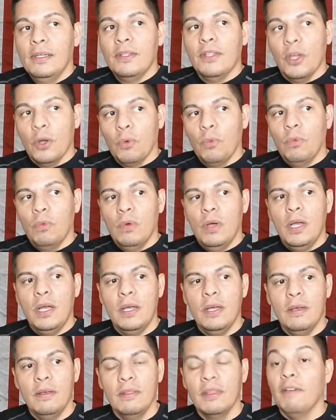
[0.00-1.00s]

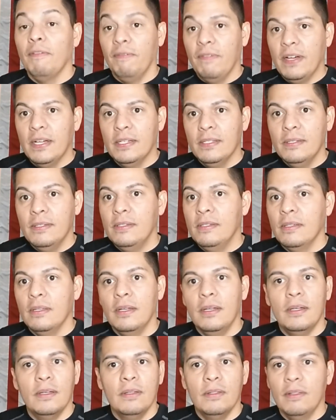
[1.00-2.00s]
The
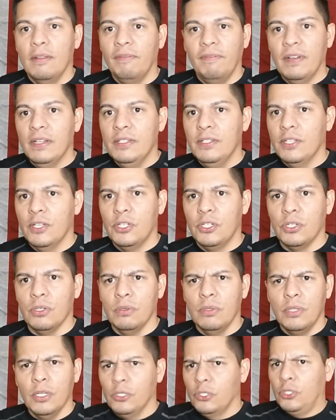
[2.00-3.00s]
funds
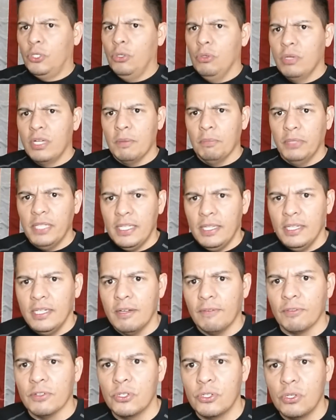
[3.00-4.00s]
issue, there's two completely
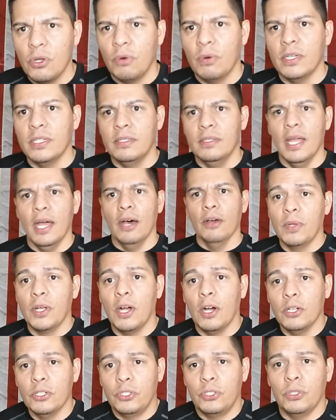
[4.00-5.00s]
different stories now in
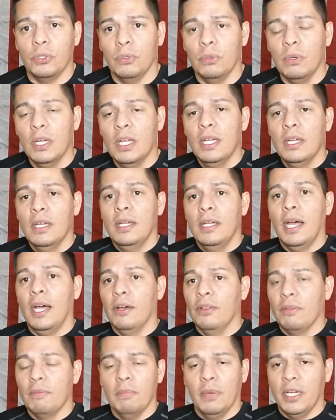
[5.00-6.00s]
regards to
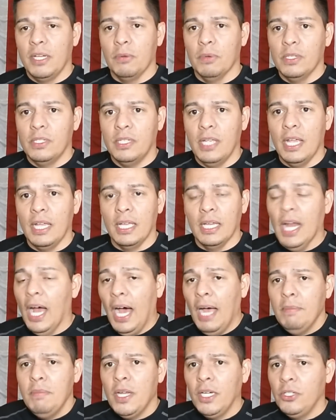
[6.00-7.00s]
how the money was
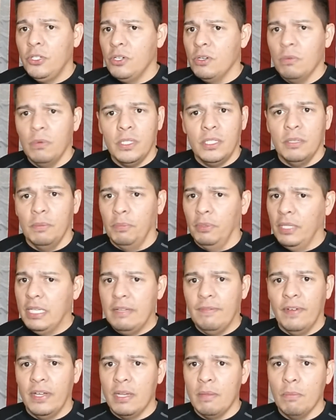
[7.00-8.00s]
taken. I'm not sure what to
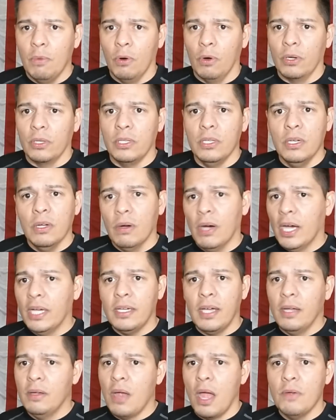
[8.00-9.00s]
believe anymore. You know,
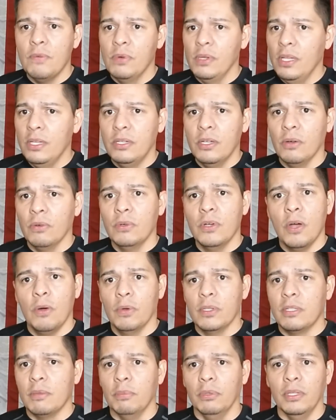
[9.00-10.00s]
I really don't
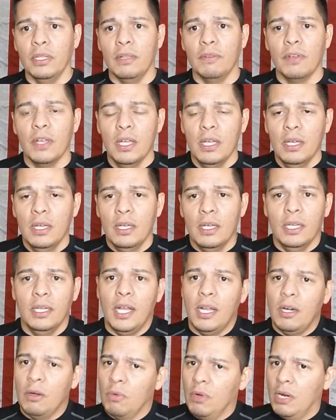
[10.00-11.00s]
know what to believe.
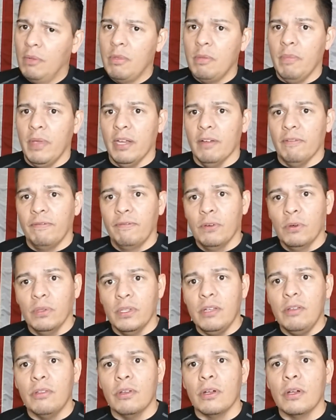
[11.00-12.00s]
And I don't want to be made a
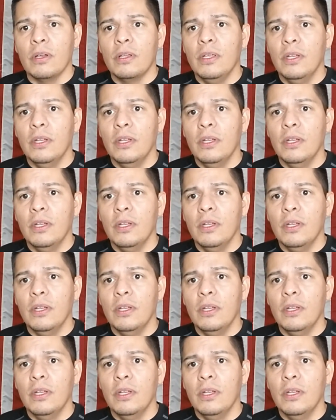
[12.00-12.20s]
fool either.